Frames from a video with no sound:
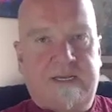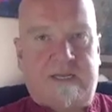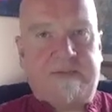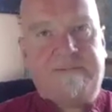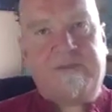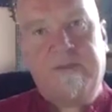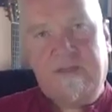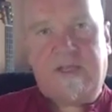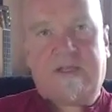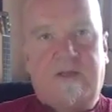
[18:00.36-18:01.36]
a
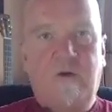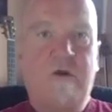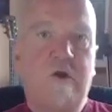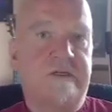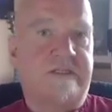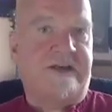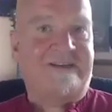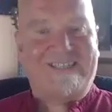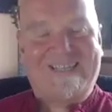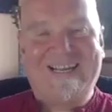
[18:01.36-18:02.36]
hula
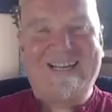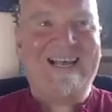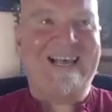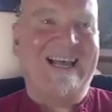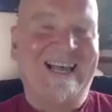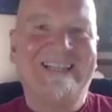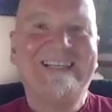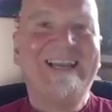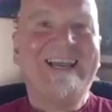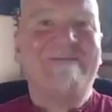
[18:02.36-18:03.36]
dance,
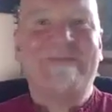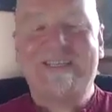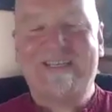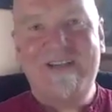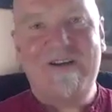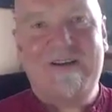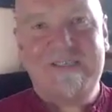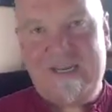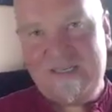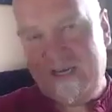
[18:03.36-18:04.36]
but it's not.
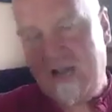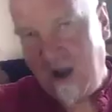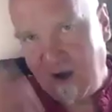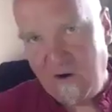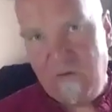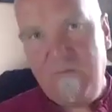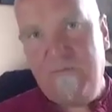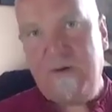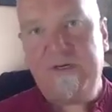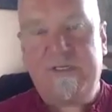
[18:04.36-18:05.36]
It's actually a whole
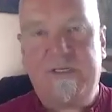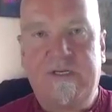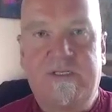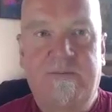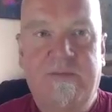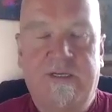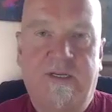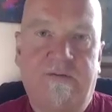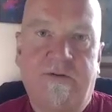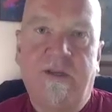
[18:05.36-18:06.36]
body system.
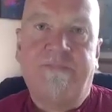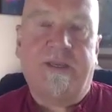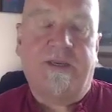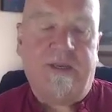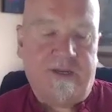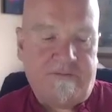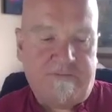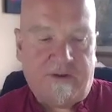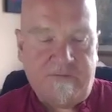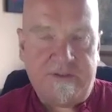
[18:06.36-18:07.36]
And
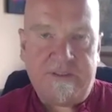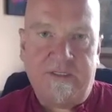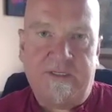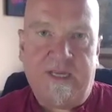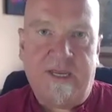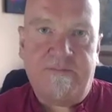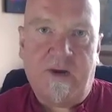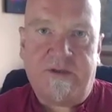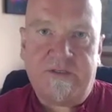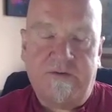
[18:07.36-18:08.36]
I've looked into the 8
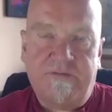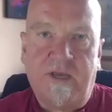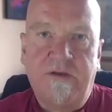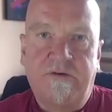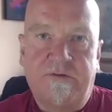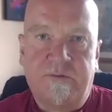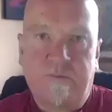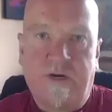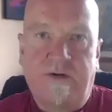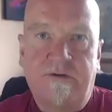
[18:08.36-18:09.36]
paths of yoga as
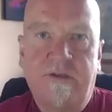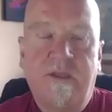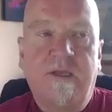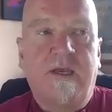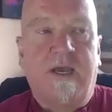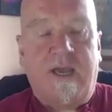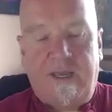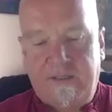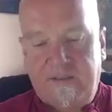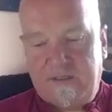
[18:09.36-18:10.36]
well.
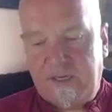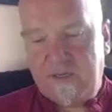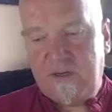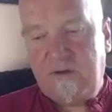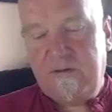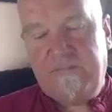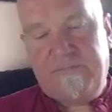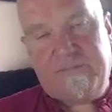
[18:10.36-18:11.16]
And Ki Gong